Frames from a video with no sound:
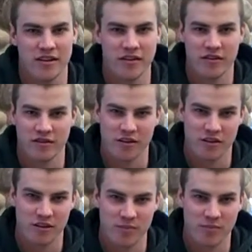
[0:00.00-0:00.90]
all of
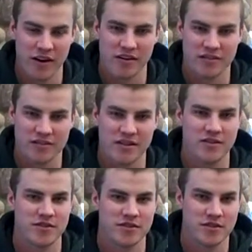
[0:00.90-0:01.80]
the parents,
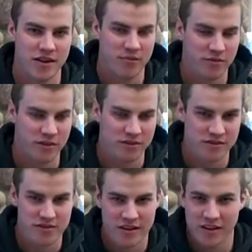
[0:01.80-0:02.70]
teachers, chaperones,